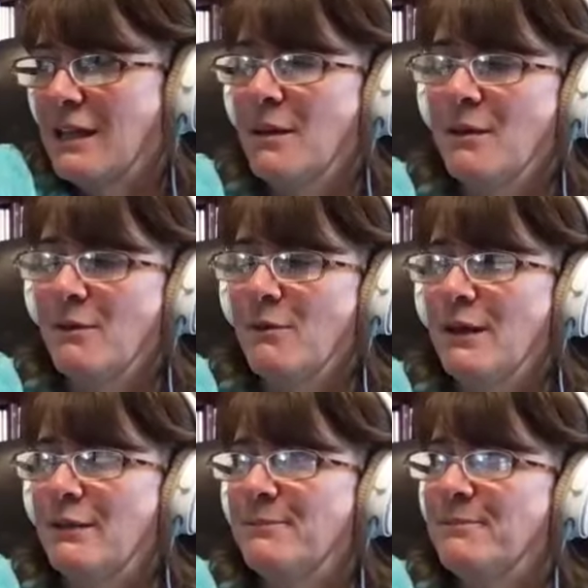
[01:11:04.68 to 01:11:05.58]
y'all are good
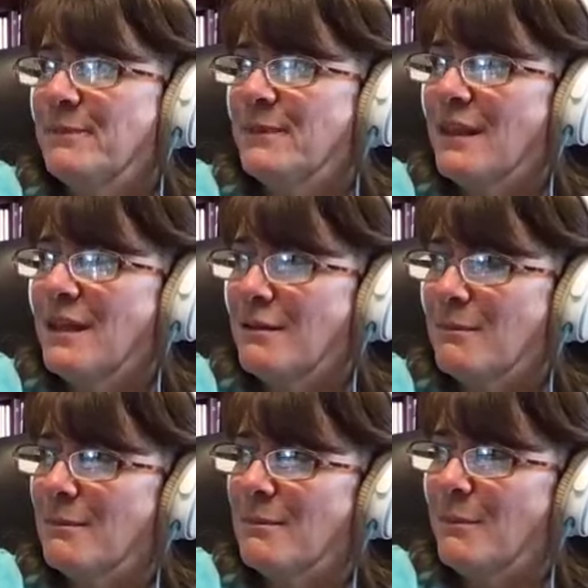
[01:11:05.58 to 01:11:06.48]
well, at it
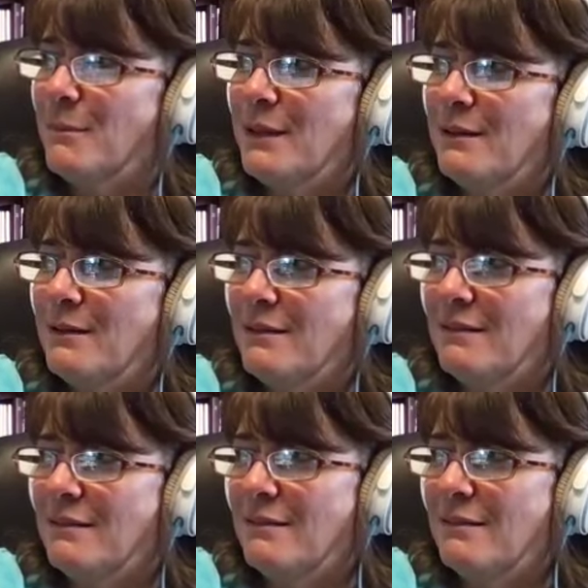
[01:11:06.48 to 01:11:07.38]
um but
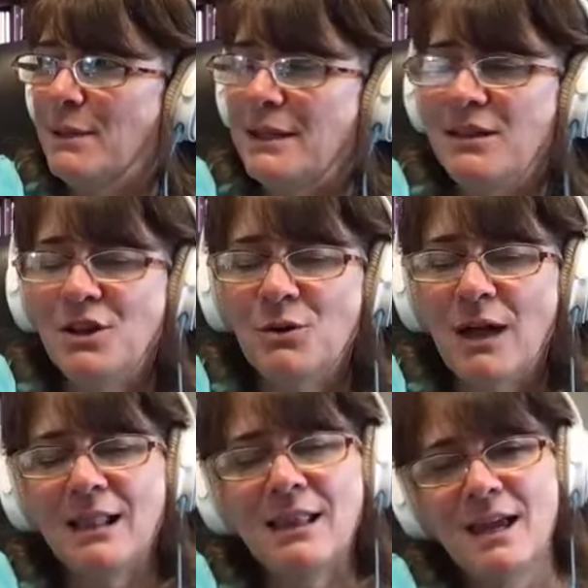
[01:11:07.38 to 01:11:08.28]
but you know
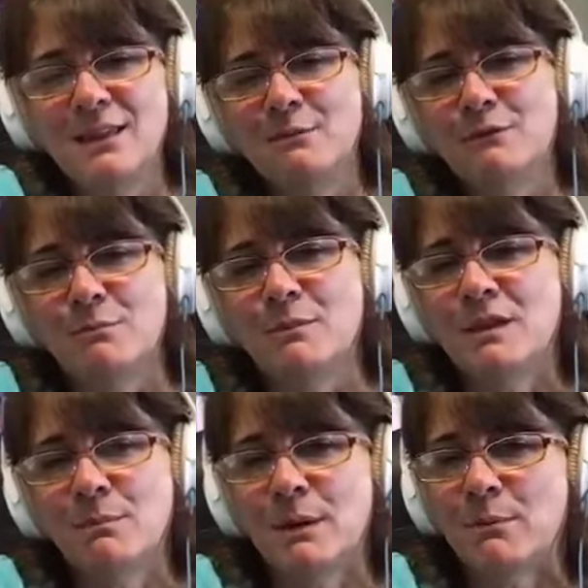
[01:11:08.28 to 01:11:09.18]
i like them from
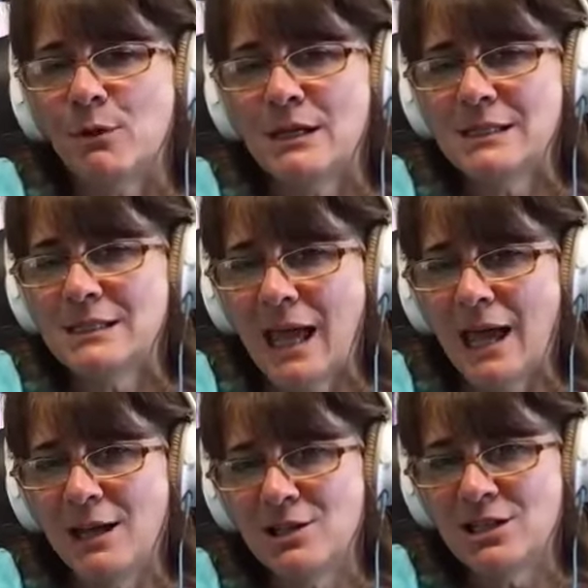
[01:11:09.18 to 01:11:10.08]
the memories
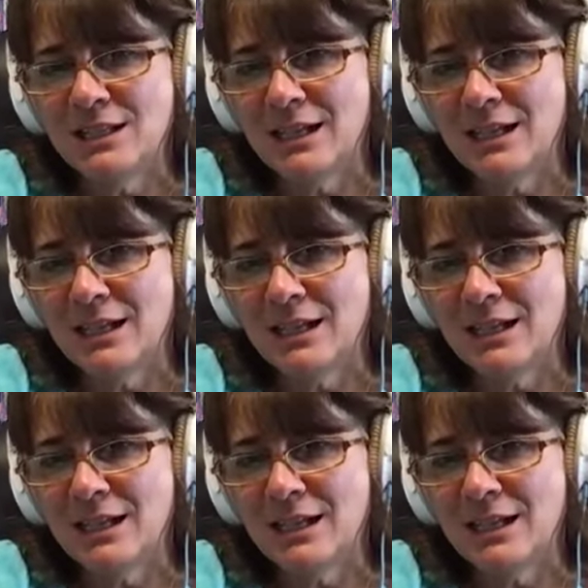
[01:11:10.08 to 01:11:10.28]
attached mm-hmm.